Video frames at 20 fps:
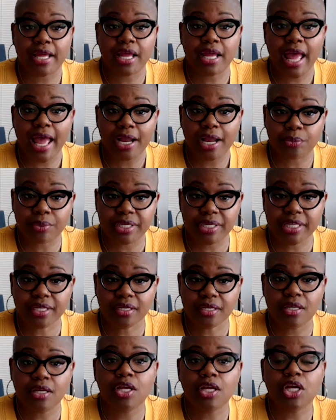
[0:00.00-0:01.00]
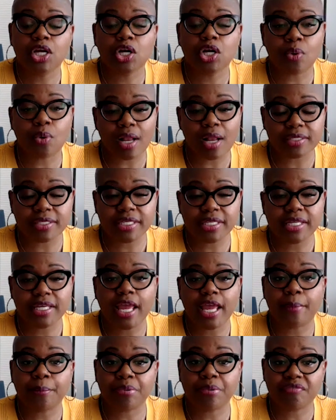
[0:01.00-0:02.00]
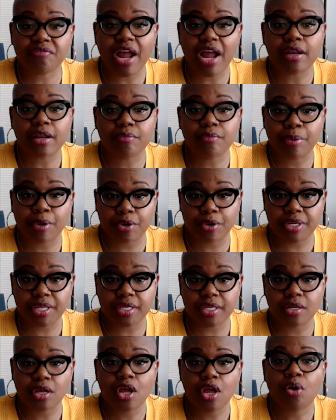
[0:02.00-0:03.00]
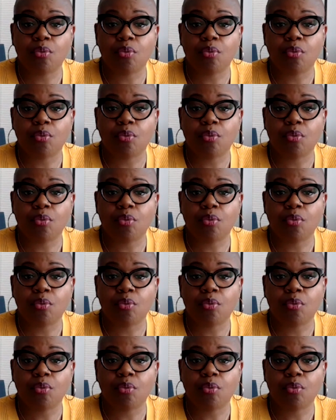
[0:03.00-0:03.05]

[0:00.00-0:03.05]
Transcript: equity, quality, and provider burden